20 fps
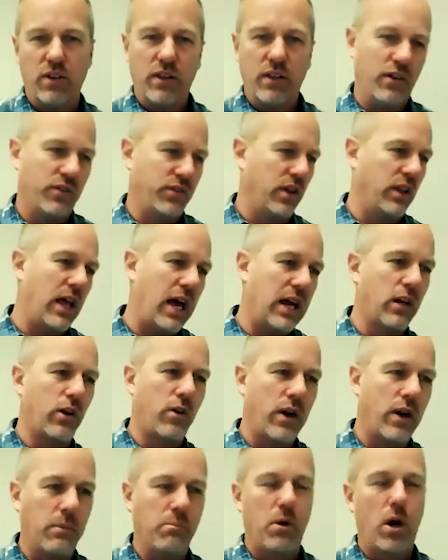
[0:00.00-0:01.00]
And there's a lot of
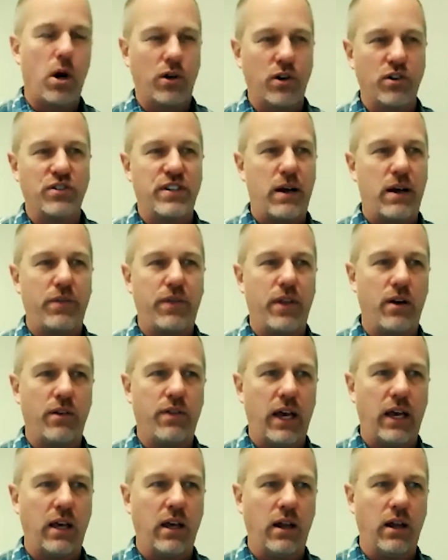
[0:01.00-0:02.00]
great partners out there
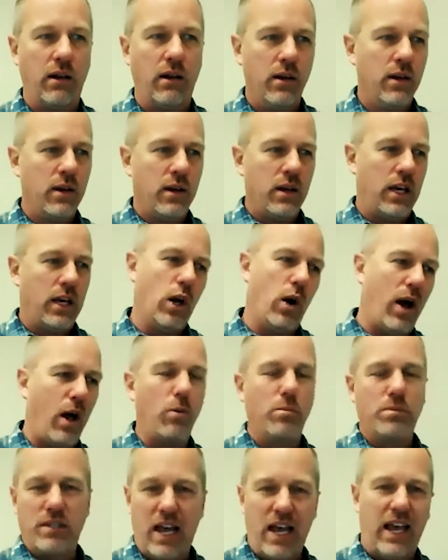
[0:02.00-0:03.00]
that can,
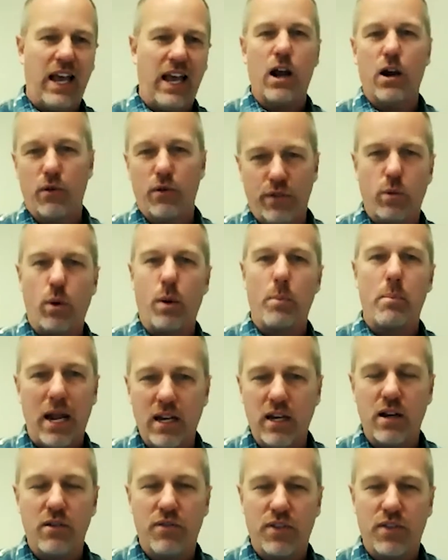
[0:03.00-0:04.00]
help take care of the
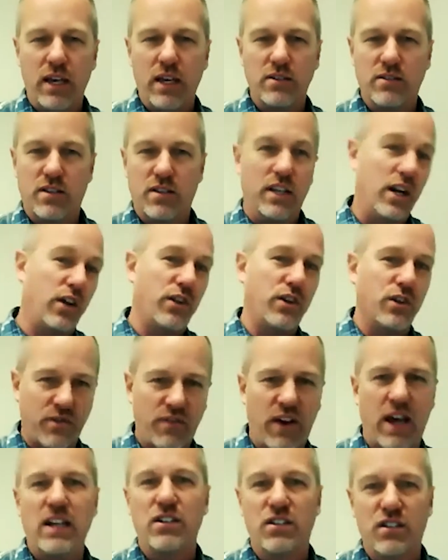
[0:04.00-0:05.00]
repetitive things that others have
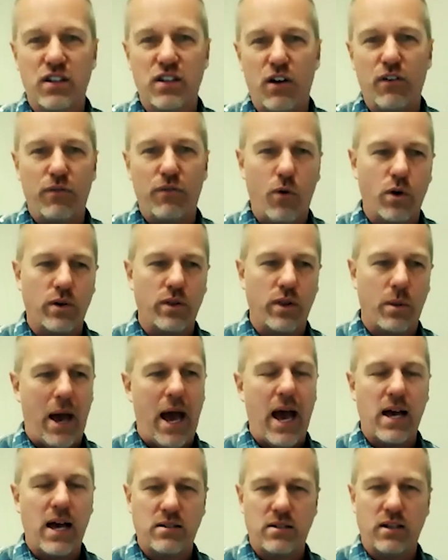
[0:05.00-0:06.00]
had to solve for in the
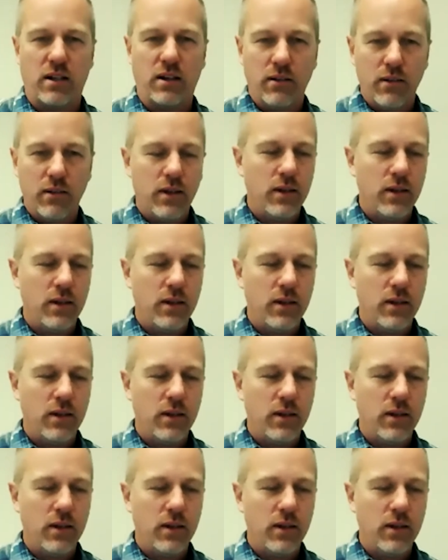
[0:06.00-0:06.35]
past and,